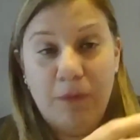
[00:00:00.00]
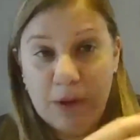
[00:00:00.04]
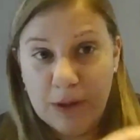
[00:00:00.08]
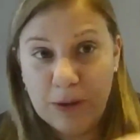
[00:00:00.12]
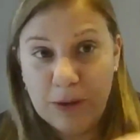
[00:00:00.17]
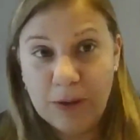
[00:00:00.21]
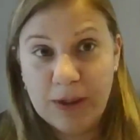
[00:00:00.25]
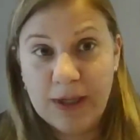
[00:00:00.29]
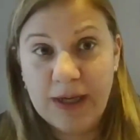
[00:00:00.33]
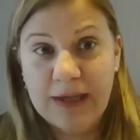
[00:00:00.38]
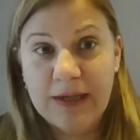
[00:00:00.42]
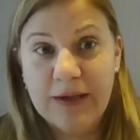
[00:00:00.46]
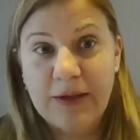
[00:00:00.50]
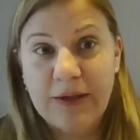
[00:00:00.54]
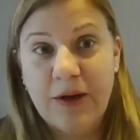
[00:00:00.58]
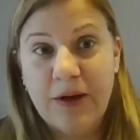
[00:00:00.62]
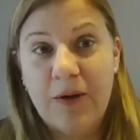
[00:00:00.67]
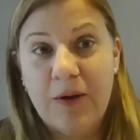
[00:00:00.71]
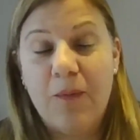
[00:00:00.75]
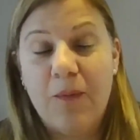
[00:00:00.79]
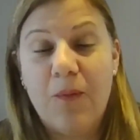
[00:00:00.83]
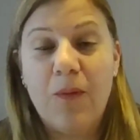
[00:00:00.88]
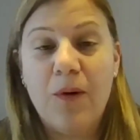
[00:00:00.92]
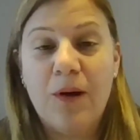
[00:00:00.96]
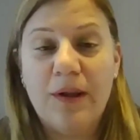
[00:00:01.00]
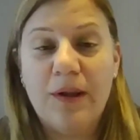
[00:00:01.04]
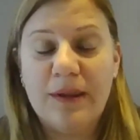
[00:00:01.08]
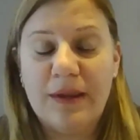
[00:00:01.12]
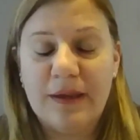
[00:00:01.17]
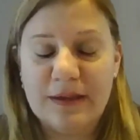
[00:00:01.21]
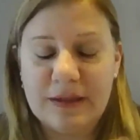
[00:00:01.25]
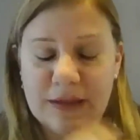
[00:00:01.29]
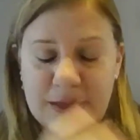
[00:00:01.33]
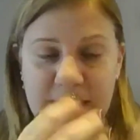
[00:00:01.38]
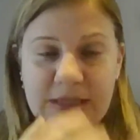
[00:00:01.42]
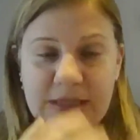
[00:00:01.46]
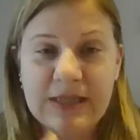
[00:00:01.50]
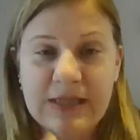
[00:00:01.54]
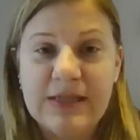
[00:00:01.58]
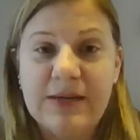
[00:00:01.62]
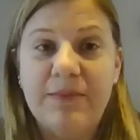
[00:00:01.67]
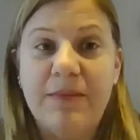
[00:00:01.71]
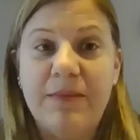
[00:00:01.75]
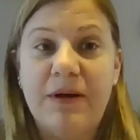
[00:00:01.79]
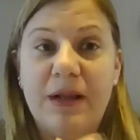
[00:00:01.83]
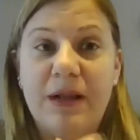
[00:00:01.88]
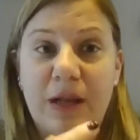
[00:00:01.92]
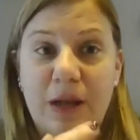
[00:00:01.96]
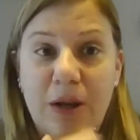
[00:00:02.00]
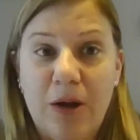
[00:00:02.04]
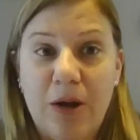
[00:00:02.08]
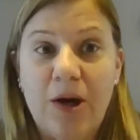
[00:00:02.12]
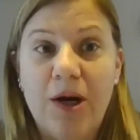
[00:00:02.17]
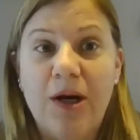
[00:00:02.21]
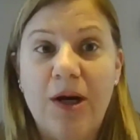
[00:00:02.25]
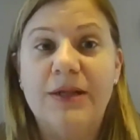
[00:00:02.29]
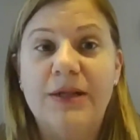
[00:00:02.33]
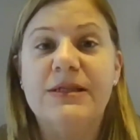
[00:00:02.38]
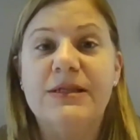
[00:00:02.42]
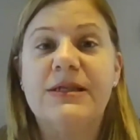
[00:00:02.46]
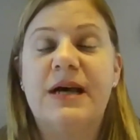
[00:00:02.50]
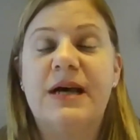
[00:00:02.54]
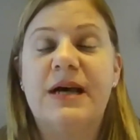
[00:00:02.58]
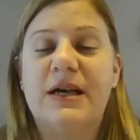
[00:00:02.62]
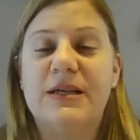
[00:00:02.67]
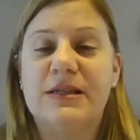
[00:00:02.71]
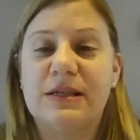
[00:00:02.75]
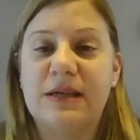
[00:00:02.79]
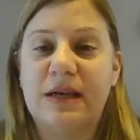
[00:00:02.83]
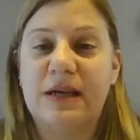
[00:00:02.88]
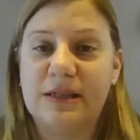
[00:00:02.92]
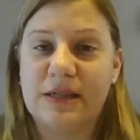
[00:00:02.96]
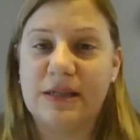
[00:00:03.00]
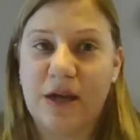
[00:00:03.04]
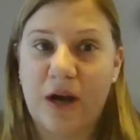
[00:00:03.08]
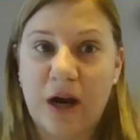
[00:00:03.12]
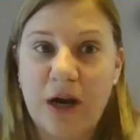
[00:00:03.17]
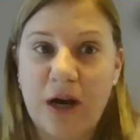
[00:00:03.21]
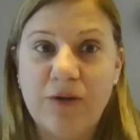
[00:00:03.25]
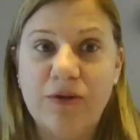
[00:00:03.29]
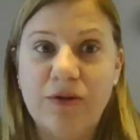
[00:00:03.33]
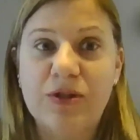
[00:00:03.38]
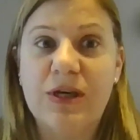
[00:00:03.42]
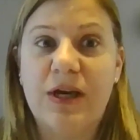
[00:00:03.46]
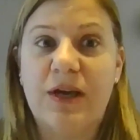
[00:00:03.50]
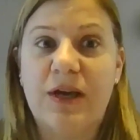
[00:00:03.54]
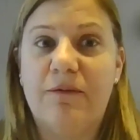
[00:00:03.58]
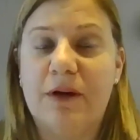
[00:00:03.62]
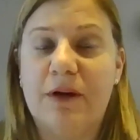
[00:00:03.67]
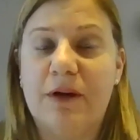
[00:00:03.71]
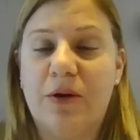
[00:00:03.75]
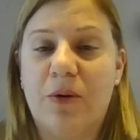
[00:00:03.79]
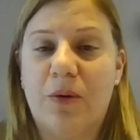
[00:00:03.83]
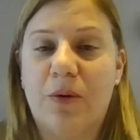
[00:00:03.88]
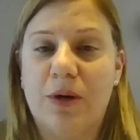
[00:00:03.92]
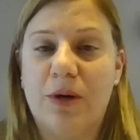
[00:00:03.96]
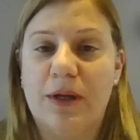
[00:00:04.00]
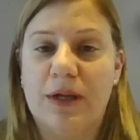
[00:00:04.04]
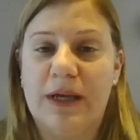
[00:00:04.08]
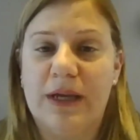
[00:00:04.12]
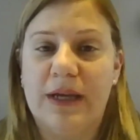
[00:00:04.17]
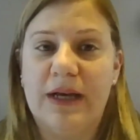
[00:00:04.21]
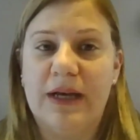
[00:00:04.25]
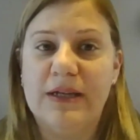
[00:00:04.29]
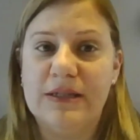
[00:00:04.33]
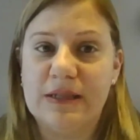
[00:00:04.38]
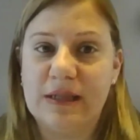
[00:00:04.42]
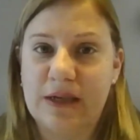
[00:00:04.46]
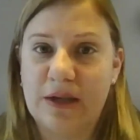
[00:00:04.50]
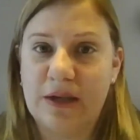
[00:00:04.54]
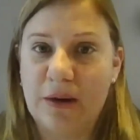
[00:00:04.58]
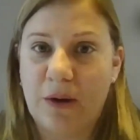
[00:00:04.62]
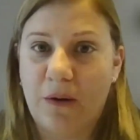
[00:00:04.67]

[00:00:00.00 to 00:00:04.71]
look at, the system learns as cargoes get recorded, as,